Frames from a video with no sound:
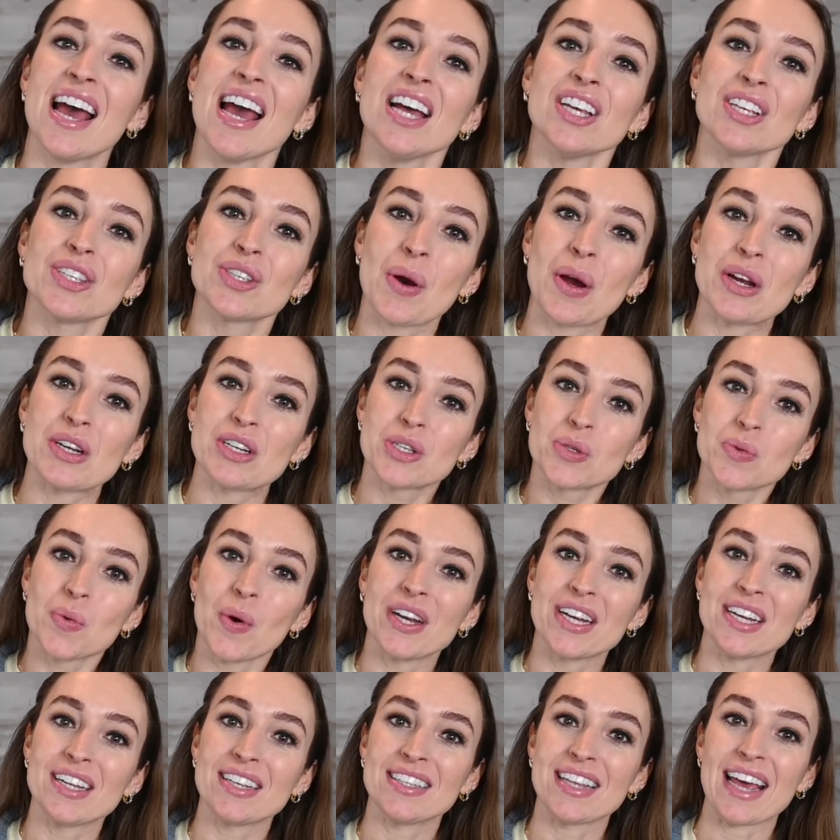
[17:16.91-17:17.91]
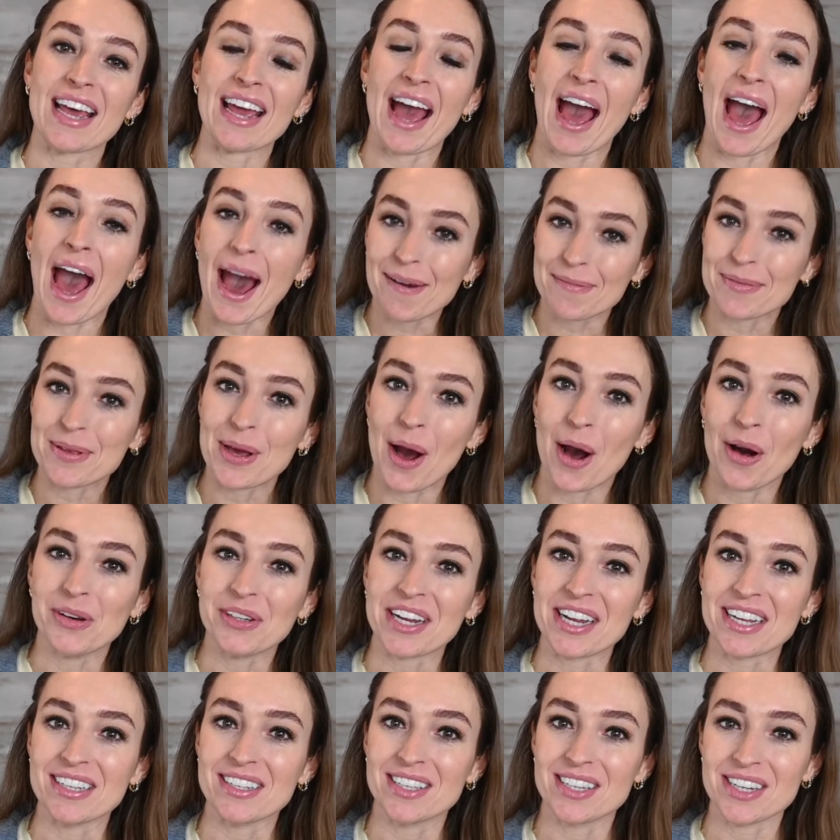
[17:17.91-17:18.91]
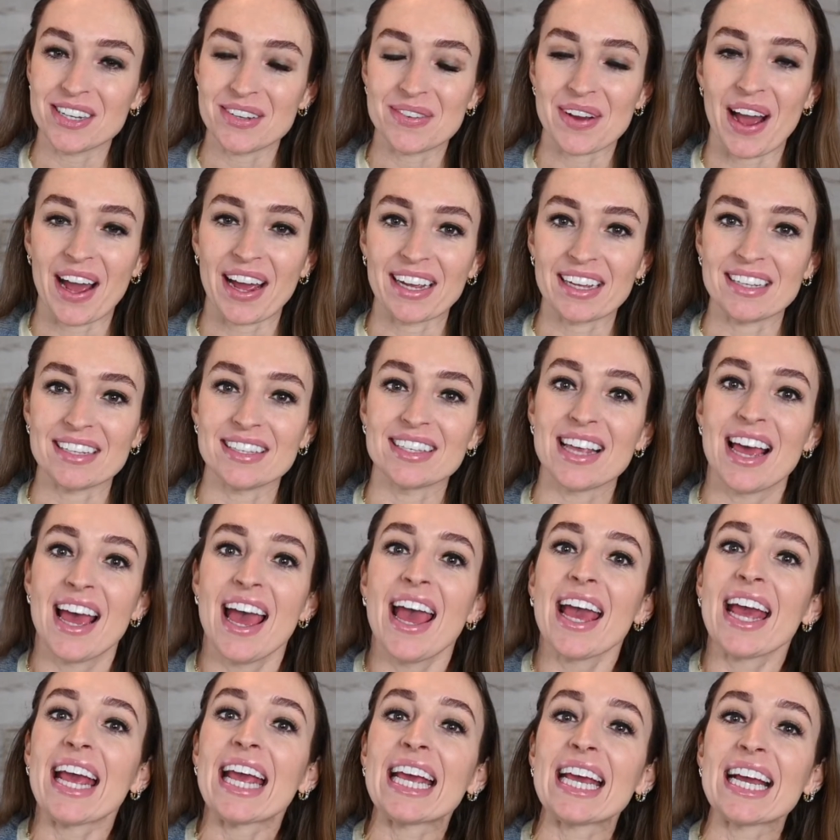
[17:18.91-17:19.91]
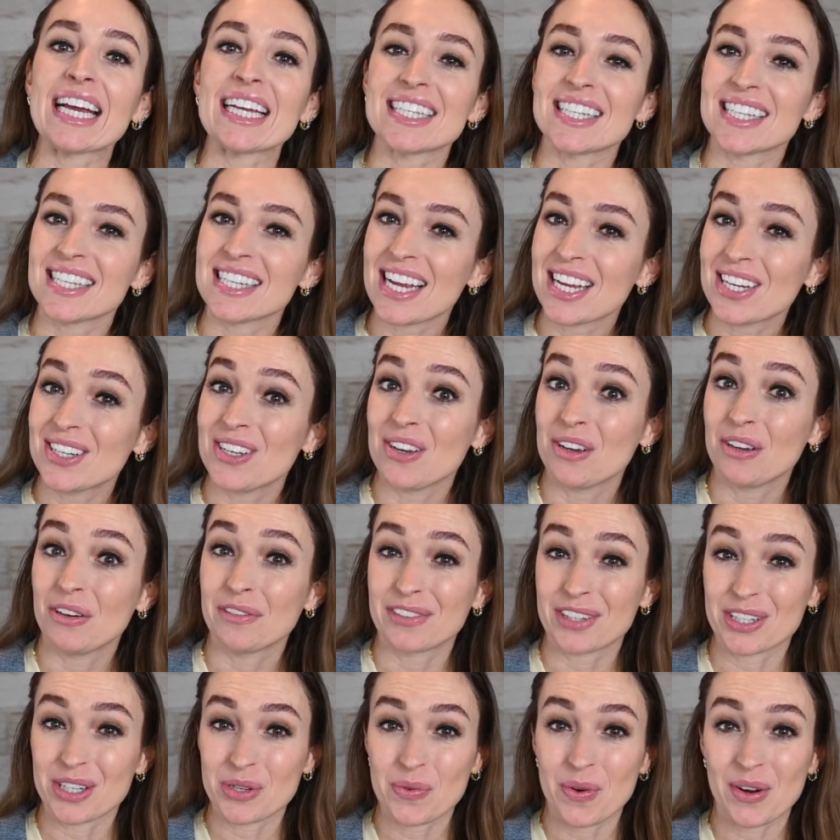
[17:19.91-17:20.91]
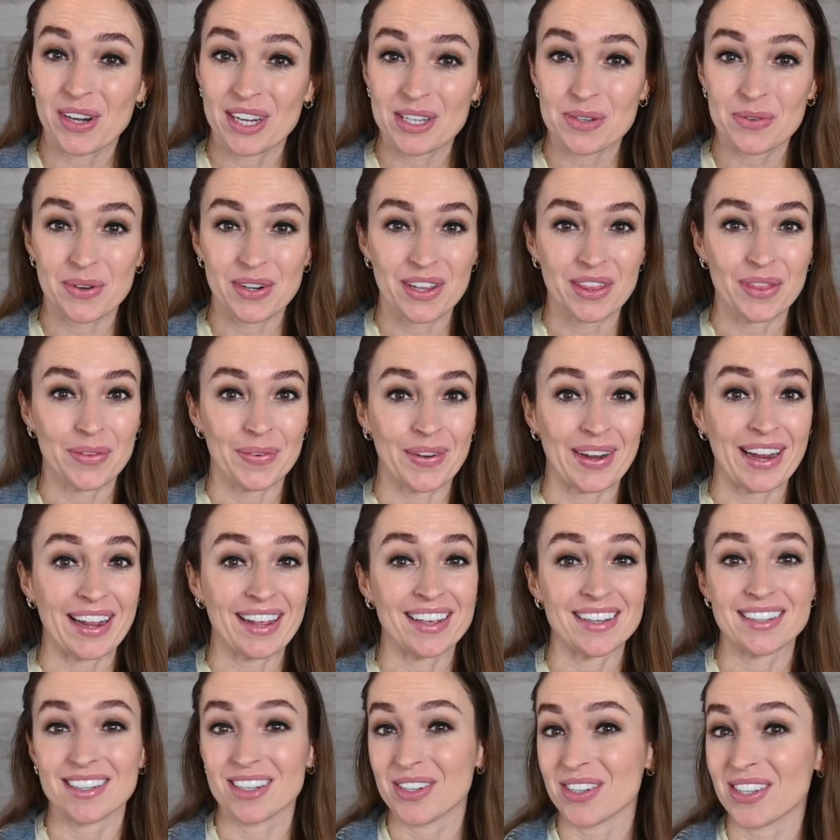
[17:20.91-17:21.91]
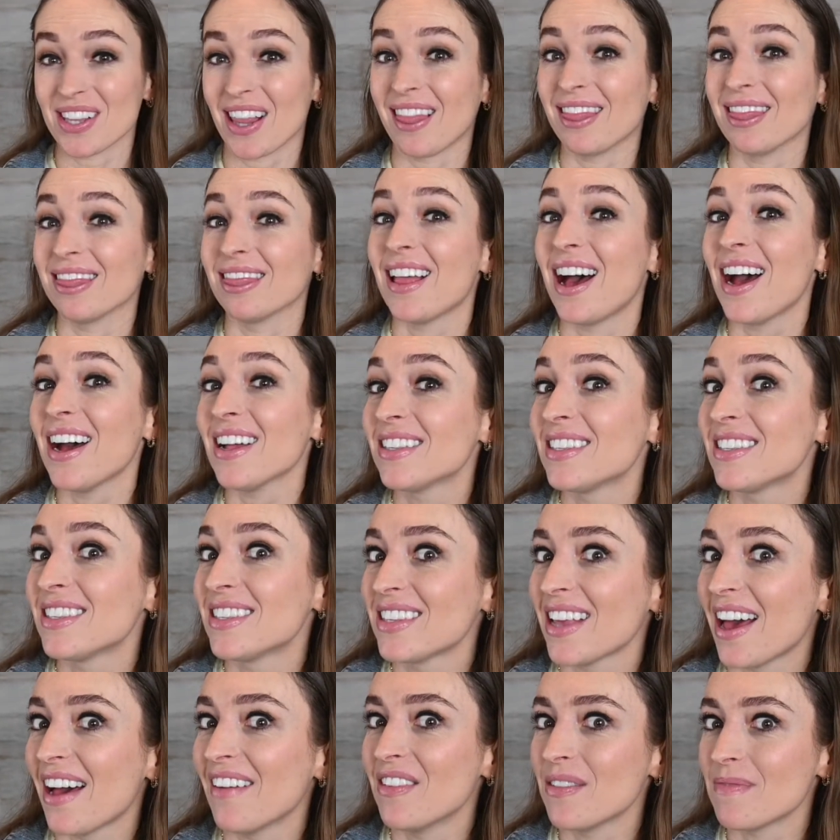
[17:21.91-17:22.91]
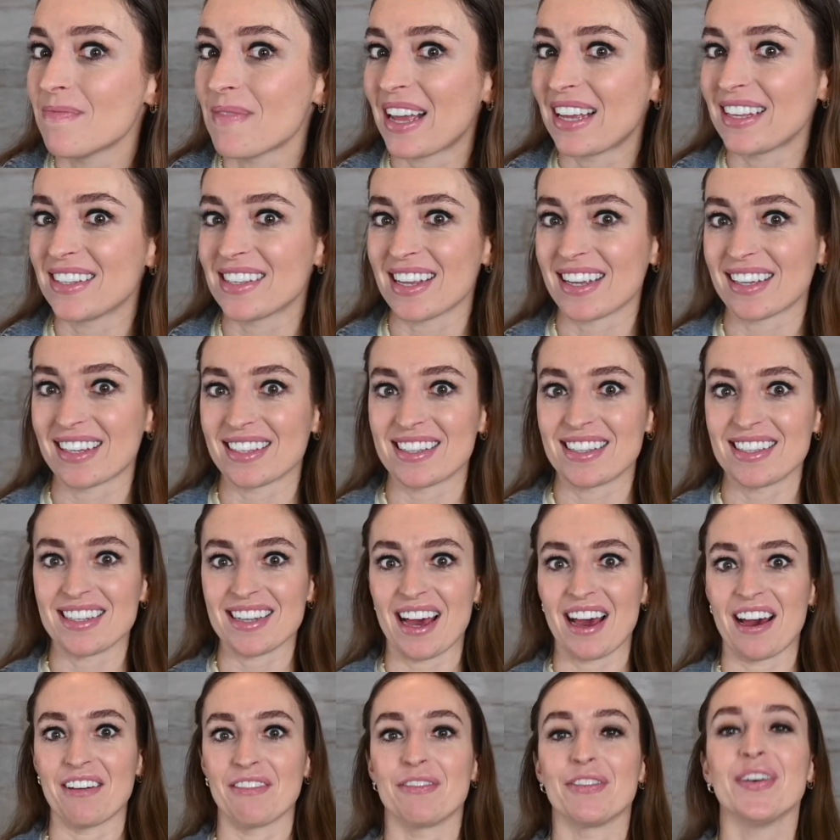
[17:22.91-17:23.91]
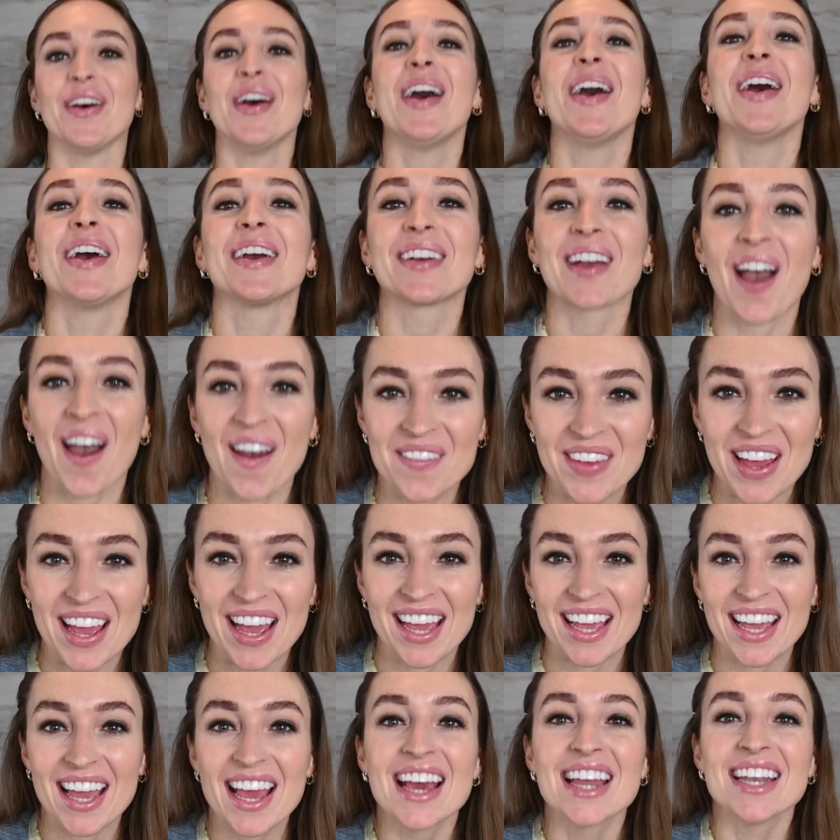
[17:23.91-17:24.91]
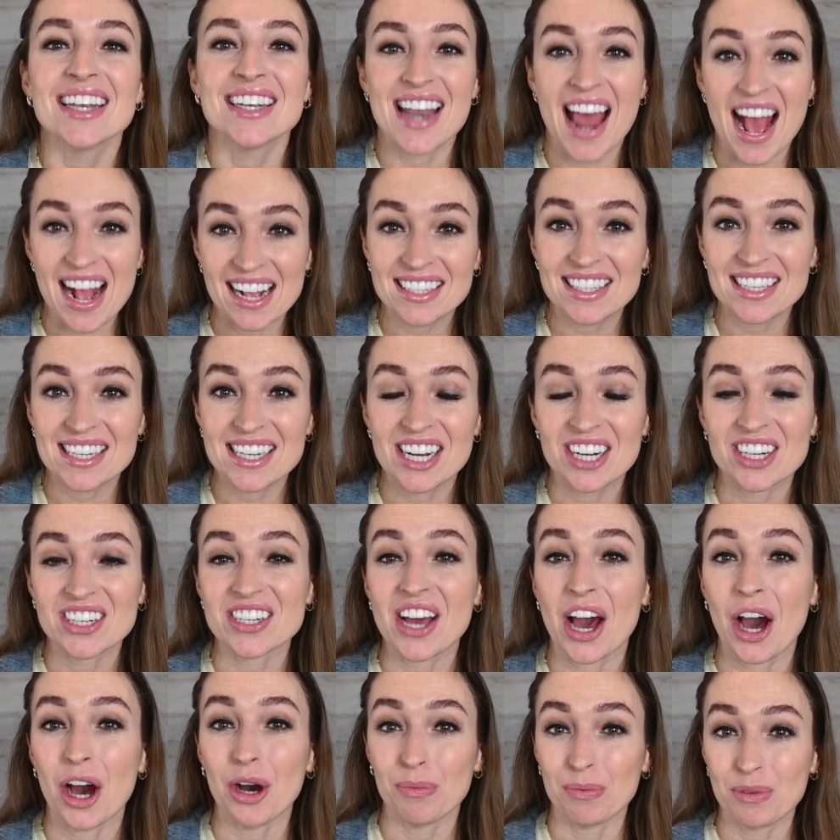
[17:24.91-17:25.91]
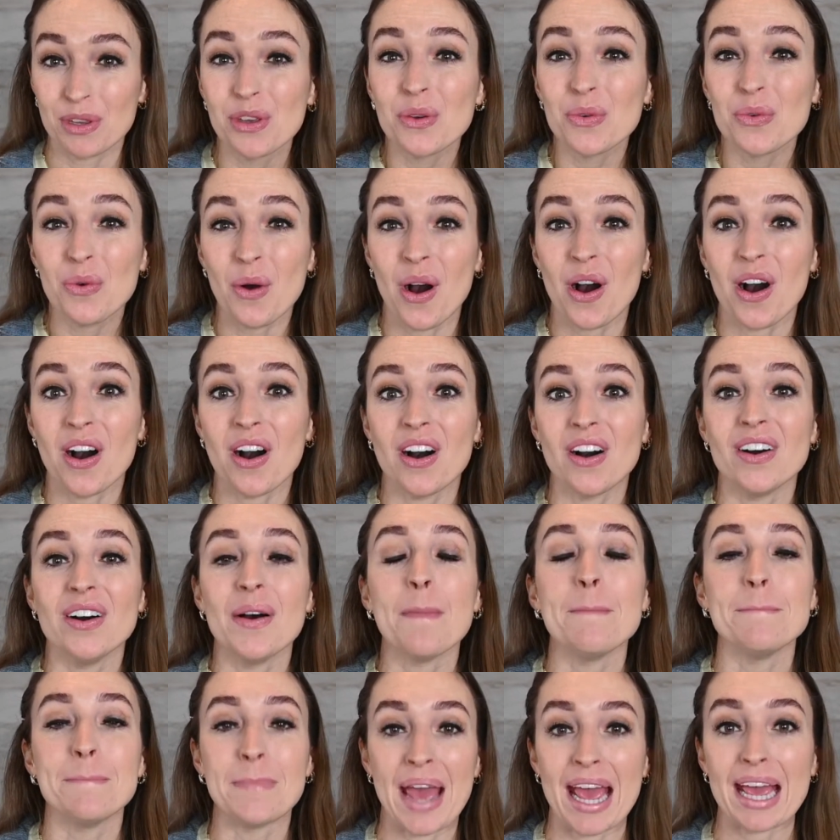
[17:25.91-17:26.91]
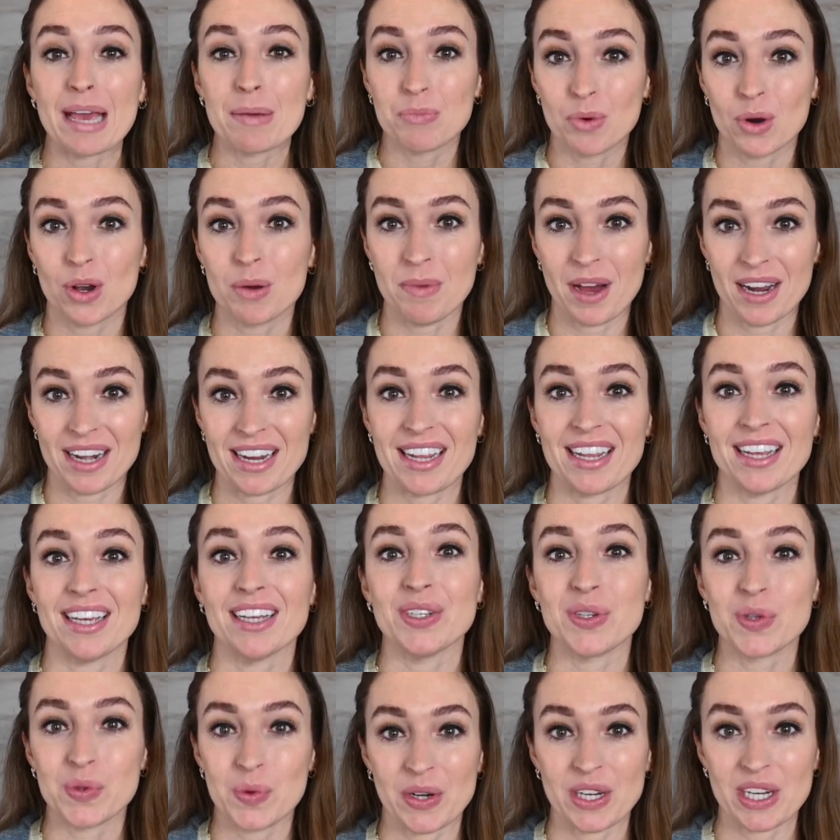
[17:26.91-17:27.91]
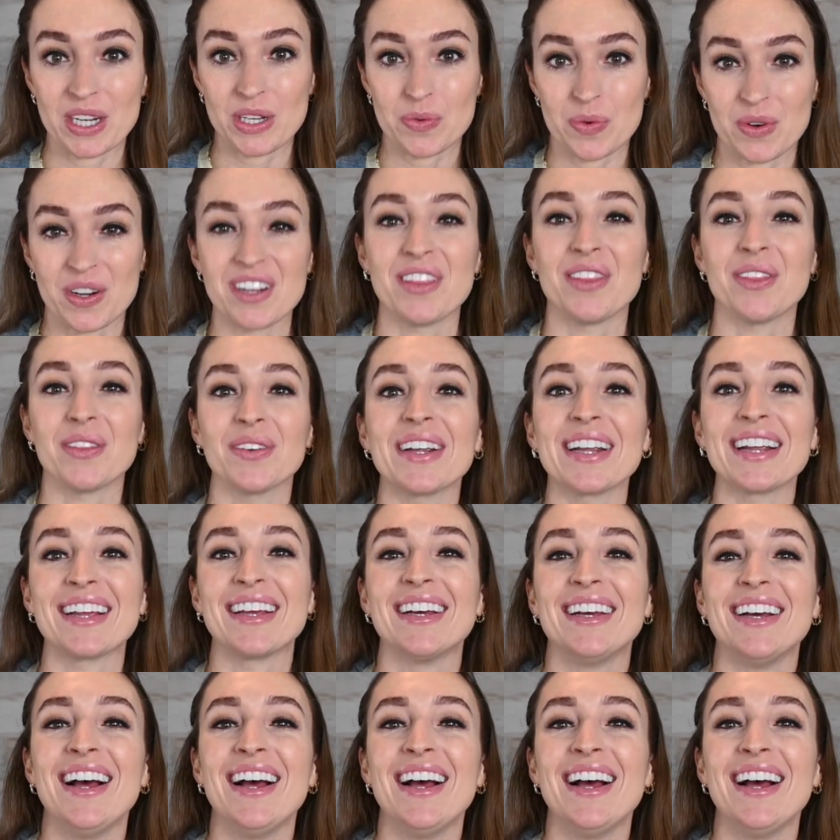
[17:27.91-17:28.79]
So I just wanted to say happy holidays to you guys and stay tuned for 2023 because there's lots of amazing stuff coming next year to help you all make more money in 2023.